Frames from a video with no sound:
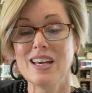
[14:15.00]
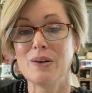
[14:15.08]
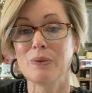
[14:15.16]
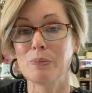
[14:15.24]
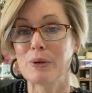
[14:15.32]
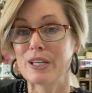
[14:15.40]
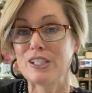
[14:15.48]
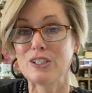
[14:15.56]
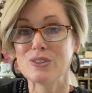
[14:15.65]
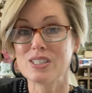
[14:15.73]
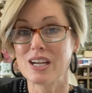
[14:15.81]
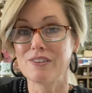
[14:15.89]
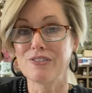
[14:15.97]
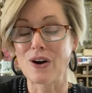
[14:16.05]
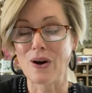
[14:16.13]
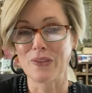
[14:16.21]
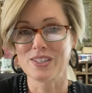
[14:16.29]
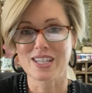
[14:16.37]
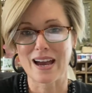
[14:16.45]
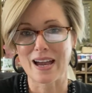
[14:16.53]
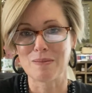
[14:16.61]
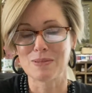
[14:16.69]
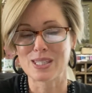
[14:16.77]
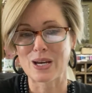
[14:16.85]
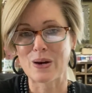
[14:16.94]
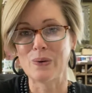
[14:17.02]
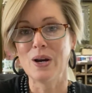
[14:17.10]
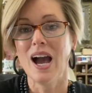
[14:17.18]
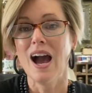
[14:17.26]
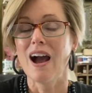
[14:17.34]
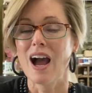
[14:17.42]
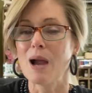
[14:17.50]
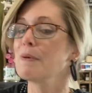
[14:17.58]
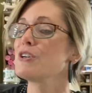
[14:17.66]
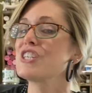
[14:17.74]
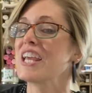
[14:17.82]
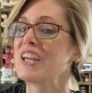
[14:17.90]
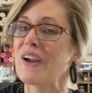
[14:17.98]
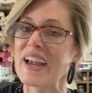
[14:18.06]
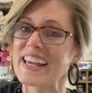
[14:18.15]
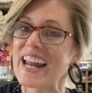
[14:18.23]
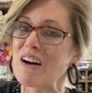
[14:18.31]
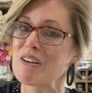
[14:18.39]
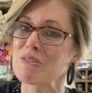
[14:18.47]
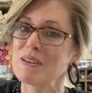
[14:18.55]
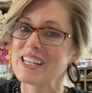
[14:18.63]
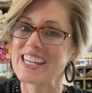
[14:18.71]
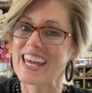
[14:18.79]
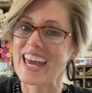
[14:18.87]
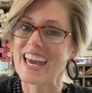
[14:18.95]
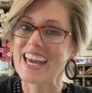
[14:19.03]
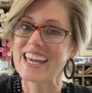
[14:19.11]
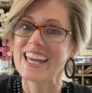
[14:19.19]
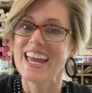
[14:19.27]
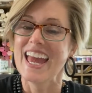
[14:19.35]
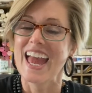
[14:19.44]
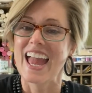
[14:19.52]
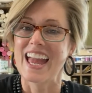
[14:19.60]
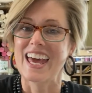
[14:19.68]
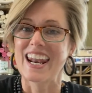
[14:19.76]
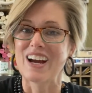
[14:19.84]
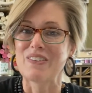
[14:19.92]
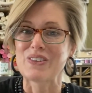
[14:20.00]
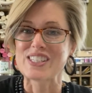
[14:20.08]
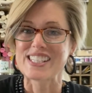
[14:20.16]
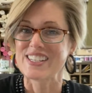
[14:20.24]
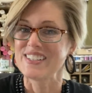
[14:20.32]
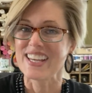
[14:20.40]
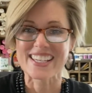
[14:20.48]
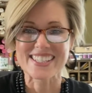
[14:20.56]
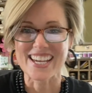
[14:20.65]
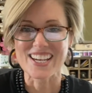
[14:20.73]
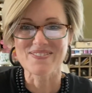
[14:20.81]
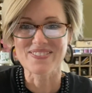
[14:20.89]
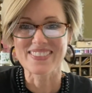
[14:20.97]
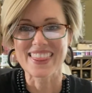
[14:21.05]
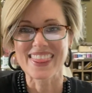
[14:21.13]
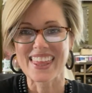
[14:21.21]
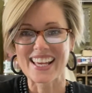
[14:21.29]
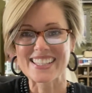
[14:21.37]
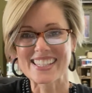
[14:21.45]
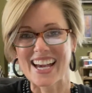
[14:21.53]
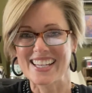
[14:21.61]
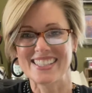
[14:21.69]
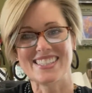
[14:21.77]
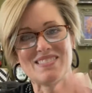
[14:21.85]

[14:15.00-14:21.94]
We're bringing new stuff all the time. So I appreciate you hanging out with me today, and I will see you next time. Thanks, guys.